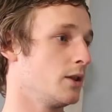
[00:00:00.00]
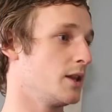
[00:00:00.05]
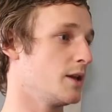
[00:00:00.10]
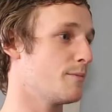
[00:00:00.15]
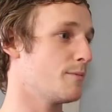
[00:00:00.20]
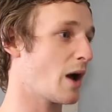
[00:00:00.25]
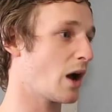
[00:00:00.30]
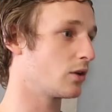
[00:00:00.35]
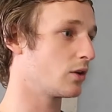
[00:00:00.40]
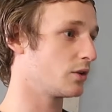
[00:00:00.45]
the
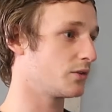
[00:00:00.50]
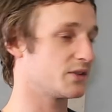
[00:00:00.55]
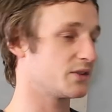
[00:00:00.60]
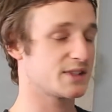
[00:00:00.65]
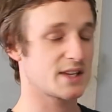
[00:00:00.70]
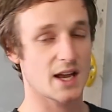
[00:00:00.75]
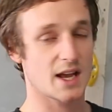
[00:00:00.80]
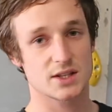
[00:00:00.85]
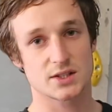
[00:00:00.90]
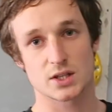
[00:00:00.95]
amount of
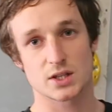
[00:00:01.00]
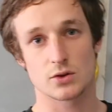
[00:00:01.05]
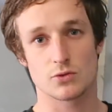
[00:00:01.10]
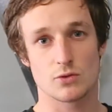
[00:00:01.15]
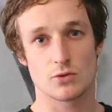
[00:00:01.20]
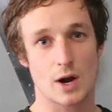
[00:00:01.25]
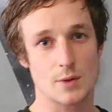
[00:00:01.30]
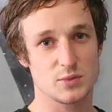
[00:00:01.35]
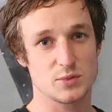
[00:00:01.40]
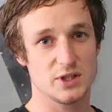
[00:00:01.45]
sets and
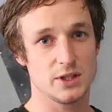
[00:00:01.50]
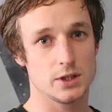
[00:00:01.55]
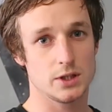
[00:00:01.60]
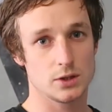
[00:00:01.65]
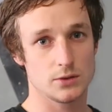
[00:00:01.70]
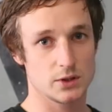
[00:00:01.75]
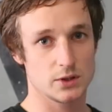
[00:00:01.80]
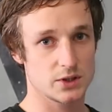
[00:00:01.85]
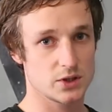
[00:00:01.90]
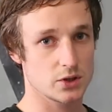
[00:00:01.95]
reps you do
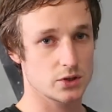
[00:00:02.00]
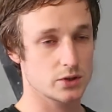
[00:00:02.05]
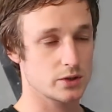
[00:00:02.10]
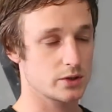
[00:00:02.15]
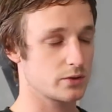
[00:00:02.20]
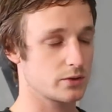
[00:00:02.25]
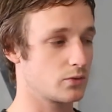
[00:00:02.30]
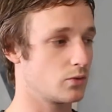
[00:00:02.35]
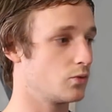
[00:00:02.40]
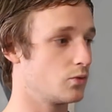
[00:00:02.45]
is
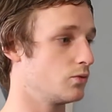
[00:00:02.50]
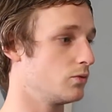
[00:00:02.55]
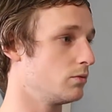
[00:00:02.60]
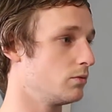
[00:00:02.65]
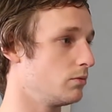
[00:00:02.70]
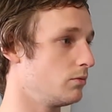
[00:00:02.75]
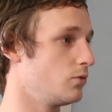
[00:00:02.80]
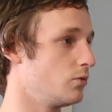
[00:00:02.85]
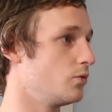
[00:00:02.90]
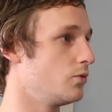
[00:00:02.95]
just
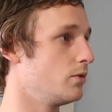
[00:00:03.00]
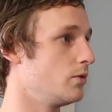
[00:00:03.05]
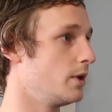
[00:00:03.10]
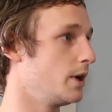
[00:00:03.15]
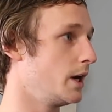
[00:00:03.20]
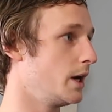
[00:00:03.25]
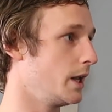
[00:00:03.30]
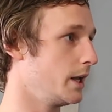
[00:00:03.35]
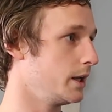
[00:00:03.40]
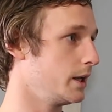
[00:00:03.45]

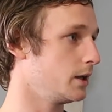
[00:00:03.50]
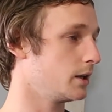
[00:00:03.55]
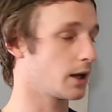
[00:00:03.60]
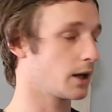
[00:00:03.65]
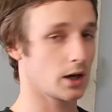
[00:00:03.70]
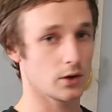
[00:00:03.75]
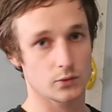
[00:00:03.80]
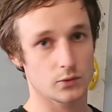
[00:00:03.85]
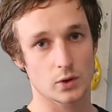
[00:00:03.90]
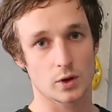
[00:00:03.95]
really
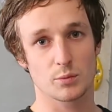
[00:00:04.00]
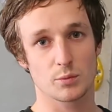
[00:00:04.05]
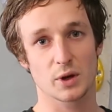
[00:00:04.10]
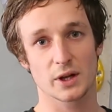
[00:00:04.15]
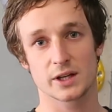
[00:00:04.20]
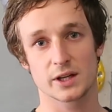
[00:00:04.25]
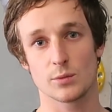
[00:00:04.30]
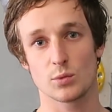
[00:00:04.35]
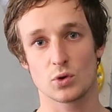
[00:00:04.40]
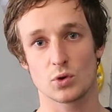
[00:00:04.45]
kind of
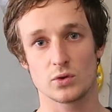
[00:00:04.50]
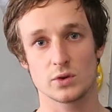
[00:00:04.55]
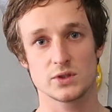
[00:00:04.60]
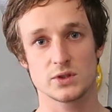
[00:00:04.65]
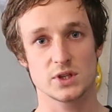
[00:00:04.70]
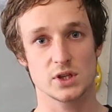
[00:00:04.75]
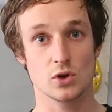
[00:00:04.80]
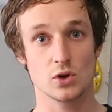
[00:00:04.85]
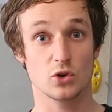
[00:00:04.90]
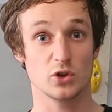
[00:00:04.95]
applicable
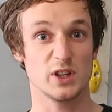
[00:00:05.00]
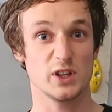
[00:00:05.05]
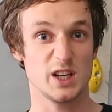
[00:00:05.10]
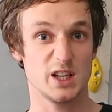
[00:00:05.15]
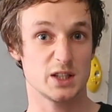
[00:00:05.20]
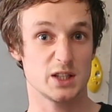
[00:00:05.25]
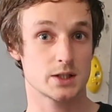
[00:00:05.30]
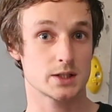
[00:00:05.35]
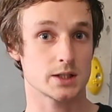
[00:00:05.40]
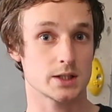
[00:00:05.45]
to your
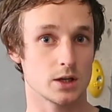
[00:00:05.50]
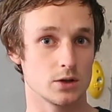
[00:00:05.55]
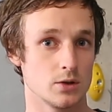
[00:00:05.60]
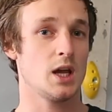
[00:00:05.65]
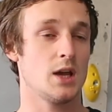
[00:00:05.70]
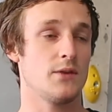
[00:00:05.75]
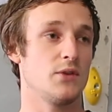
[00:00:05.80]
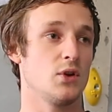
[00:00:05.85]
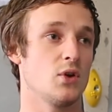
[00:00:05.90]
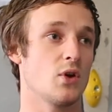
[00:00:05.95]
needs. So
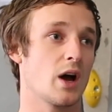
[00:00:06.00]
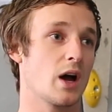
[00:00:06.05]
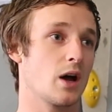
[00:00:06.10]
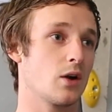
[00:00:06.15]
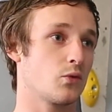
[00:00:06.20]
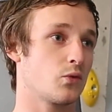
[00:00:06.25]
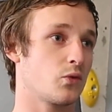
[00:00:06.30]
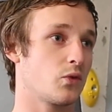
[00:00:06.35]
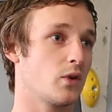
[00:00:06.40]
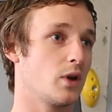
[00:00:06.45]
if you
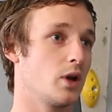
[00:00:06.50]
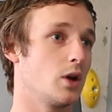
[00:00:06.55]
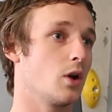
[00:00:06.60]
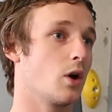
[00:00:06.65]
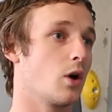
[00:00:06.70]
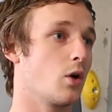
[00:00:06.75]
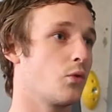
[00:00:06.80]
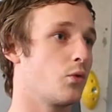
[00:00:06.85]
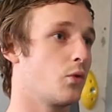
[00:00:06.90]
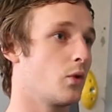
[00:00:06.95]
have an
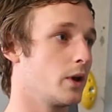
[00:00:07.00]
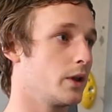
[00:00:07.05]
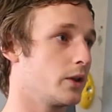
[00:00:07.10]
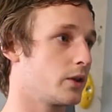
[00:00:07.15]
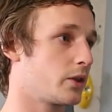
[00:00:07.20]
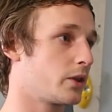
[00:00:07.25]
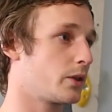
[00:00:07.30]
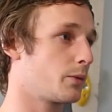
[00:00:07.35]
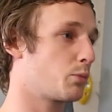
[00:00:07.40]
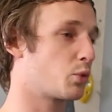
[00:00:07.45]

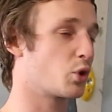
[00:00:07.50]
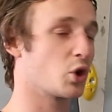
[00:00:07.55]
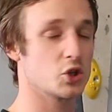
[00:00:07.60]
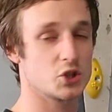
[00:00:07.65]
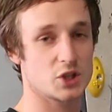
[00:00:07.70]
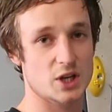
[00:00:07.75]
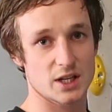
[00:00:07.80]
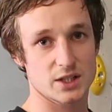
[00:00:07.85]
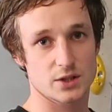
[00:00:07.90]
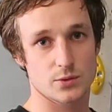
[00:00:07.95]
off-width
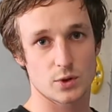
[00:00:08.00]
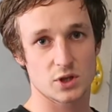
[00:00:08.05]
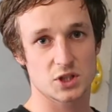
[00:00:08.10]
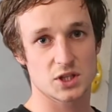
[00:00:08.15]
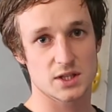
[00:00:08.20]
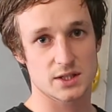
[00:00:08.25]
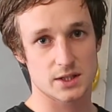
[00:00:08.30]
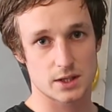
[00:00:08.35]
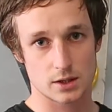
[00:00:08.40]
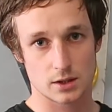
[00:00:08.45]
project, which
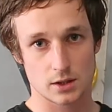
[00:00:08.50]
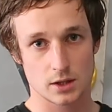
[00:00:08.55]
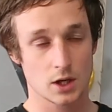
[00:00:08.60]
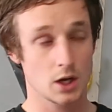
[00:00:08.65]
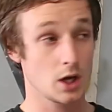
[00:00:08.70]
is a